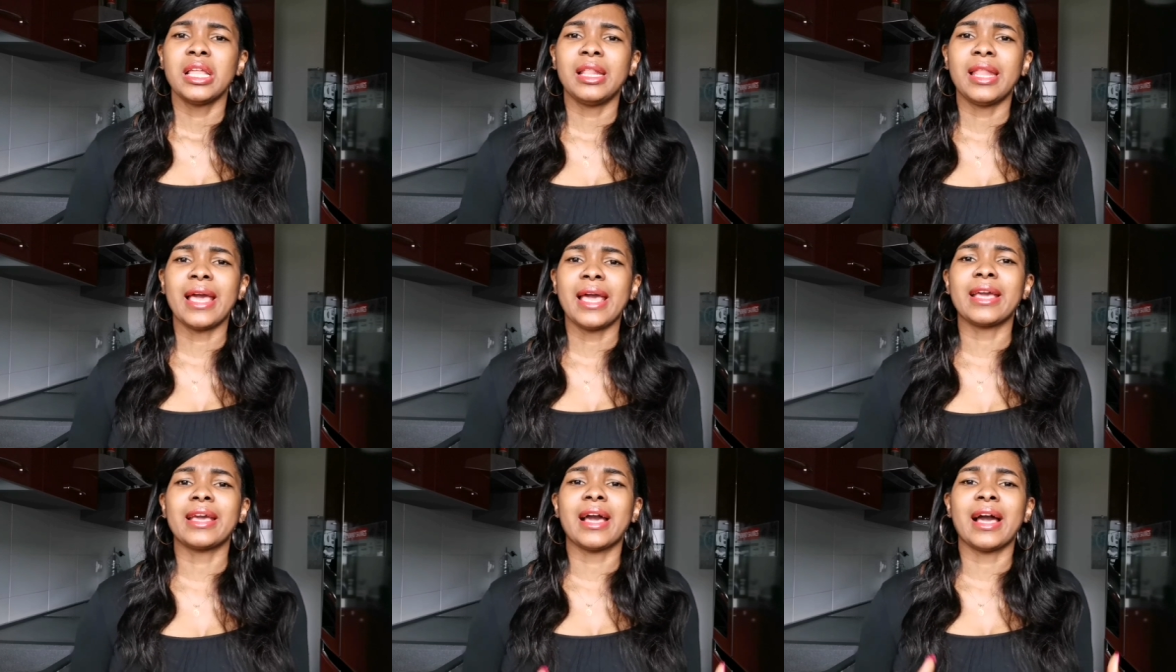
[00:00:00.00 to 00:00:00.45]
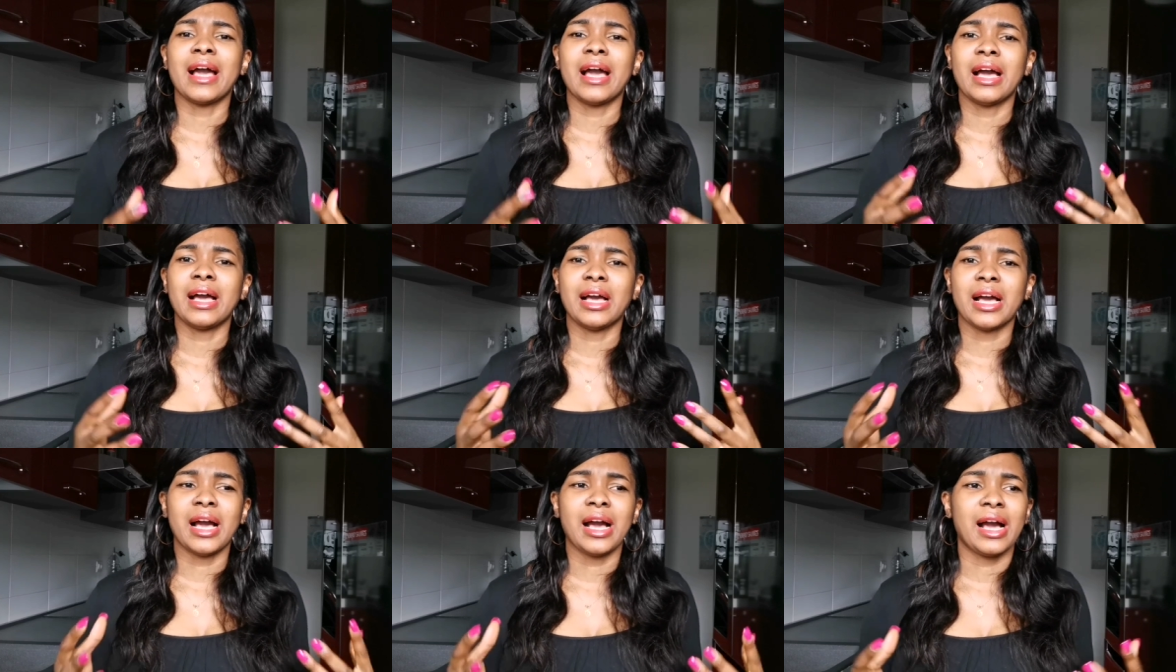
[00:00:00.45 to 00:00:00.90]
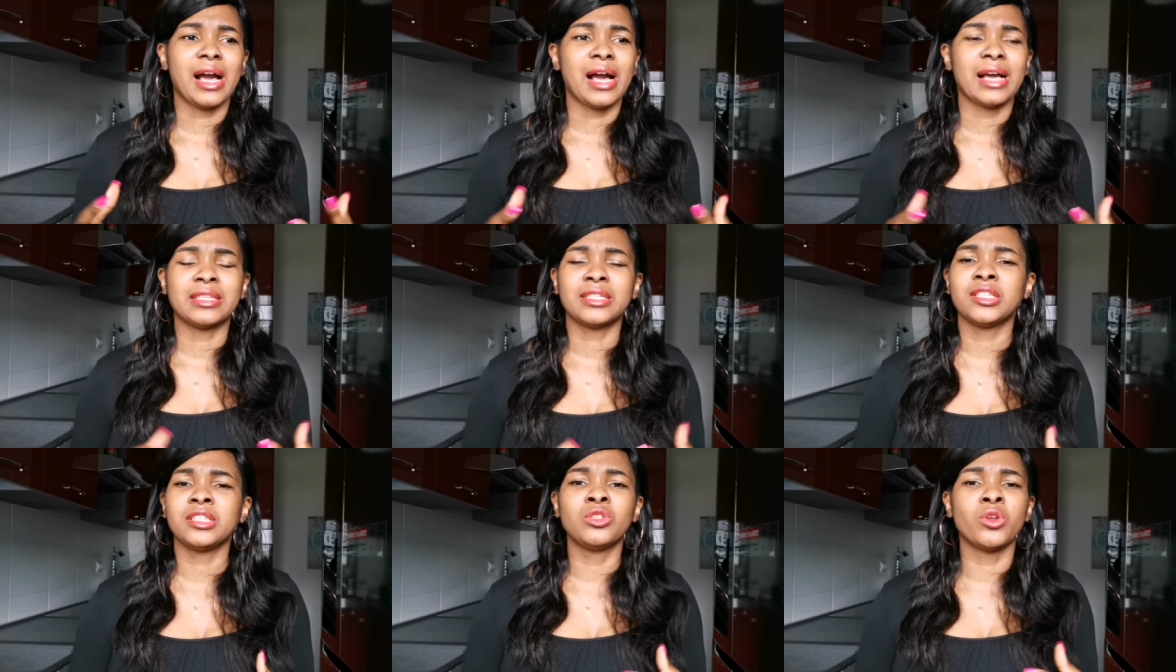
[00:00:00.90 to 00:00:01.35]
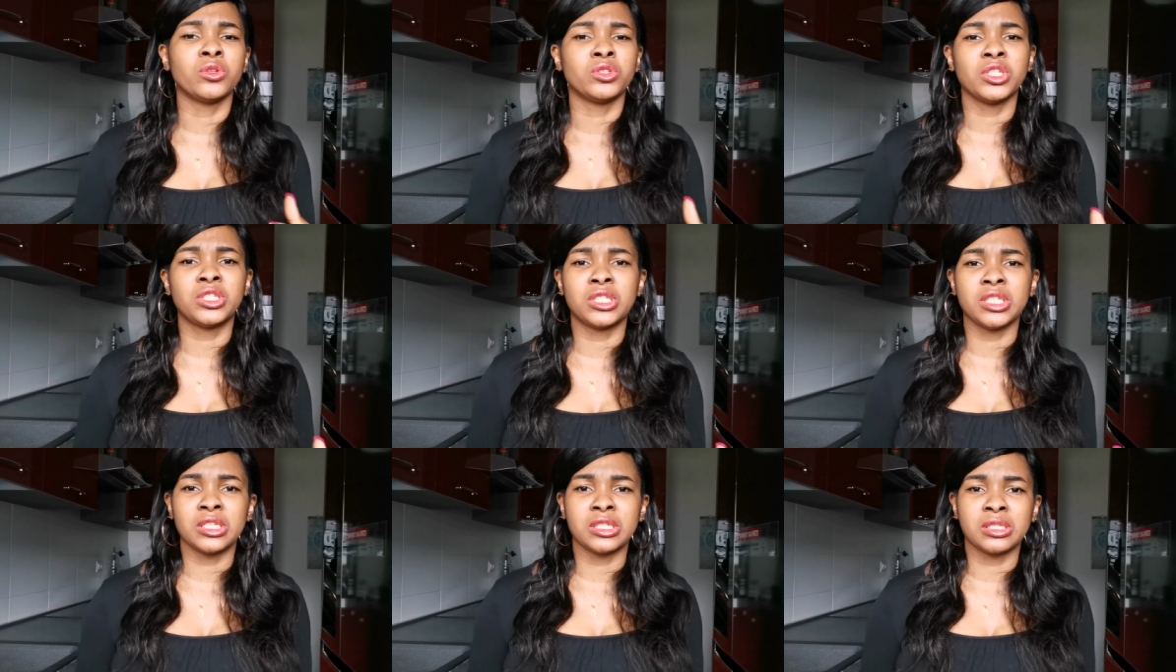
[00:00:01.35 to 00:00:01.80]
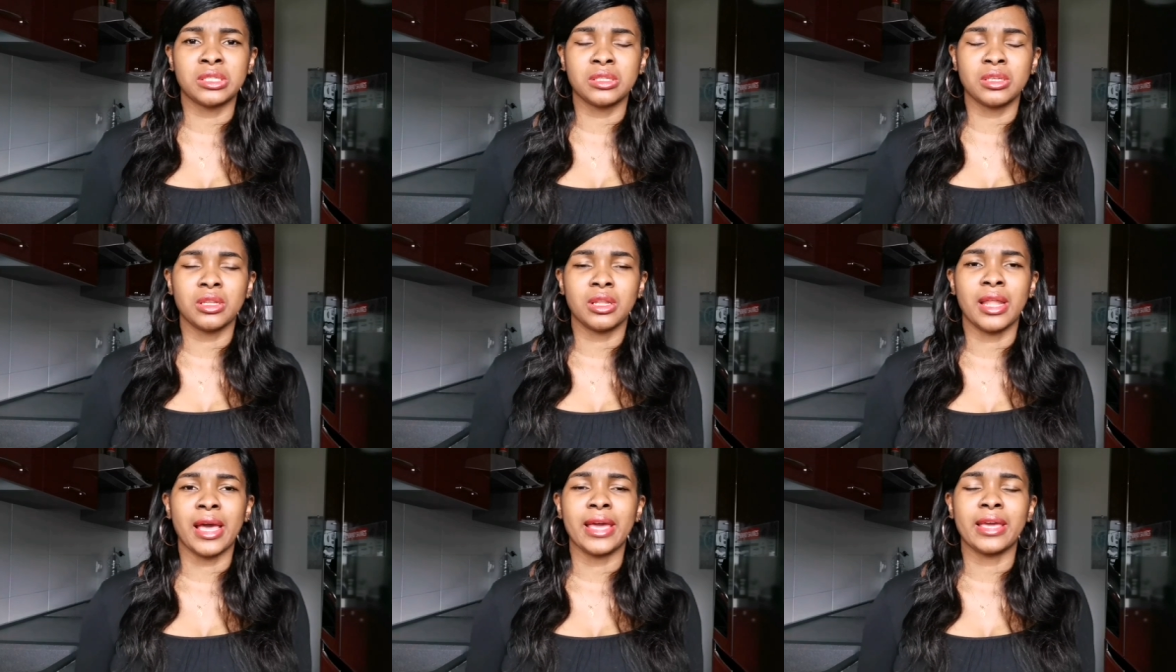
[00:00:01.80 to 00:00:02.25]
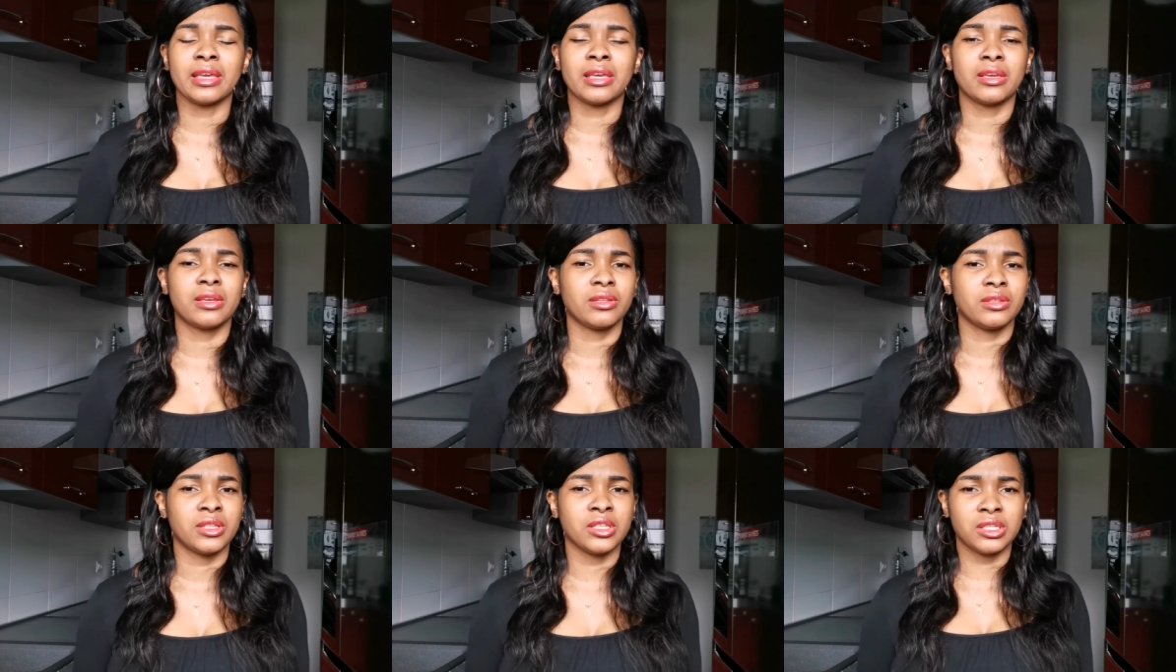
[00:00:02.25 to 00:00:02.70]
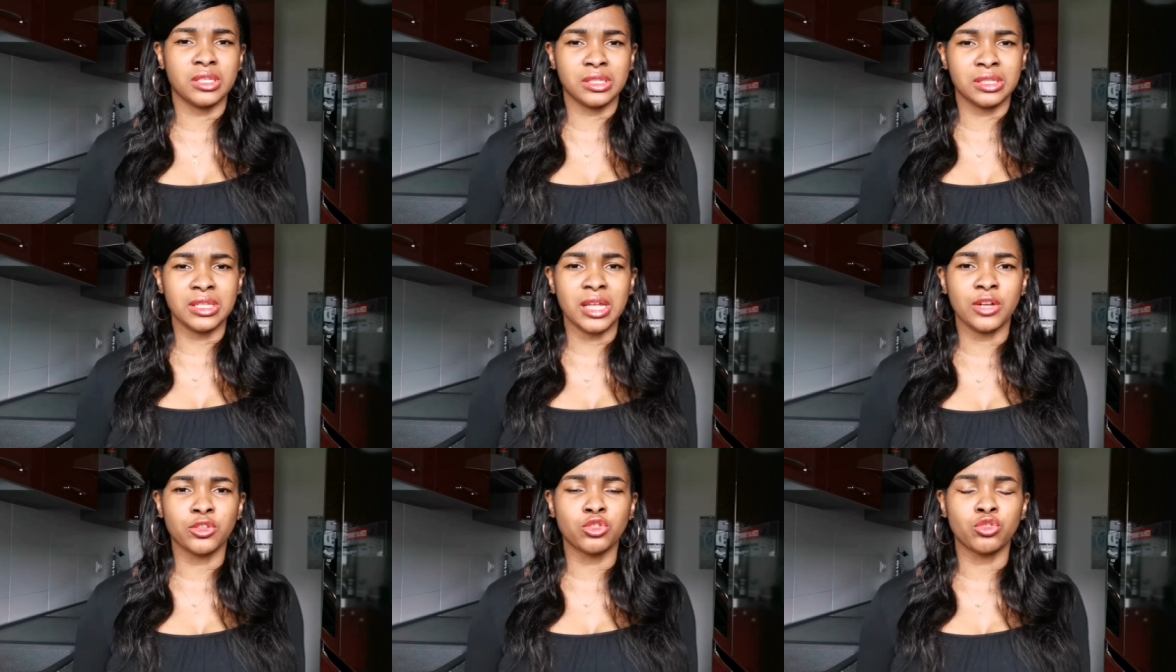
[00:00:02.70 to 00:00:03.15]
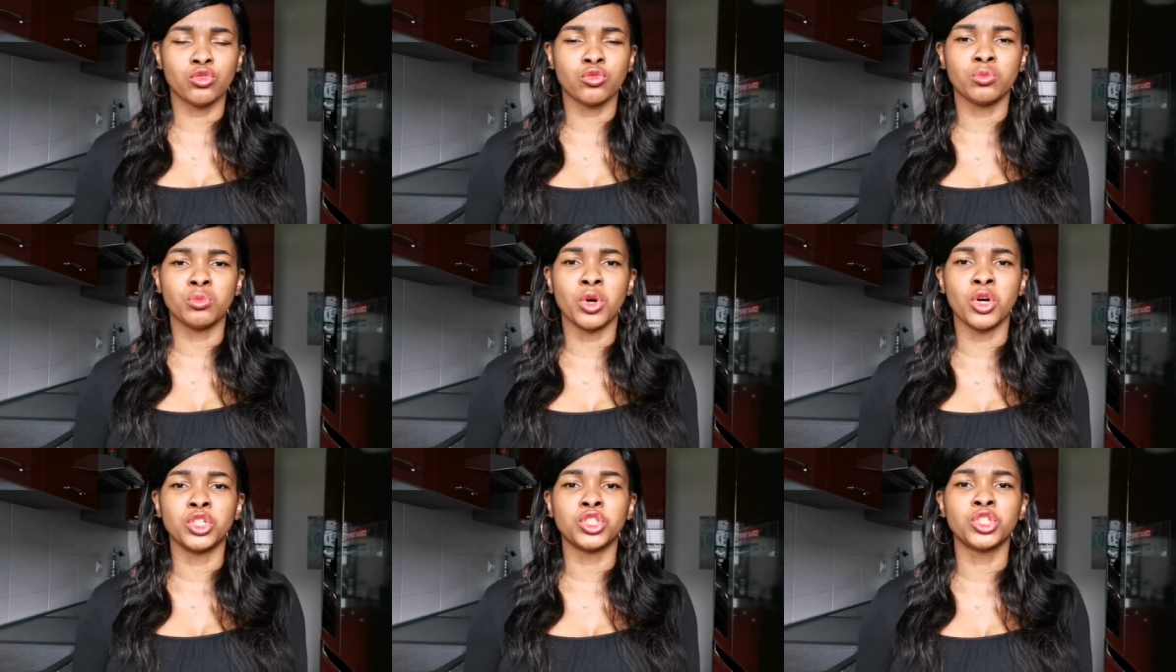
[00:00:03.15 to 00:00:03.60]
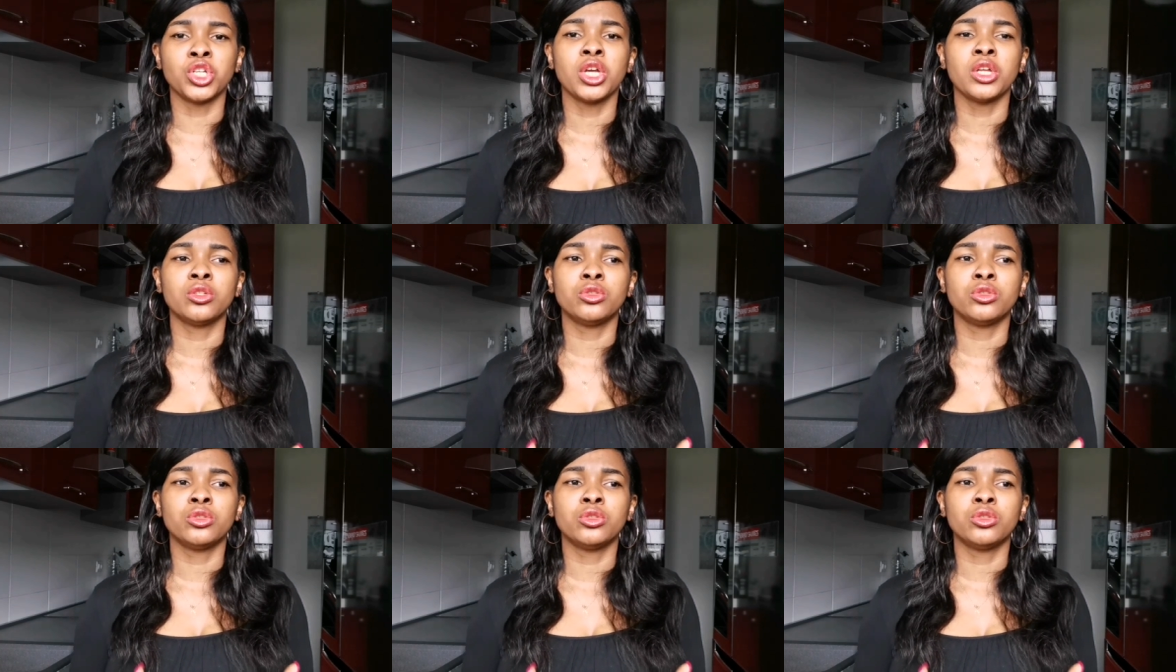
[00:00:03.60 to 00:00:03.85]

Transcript: Like, I said, no, this is like, this is not too much.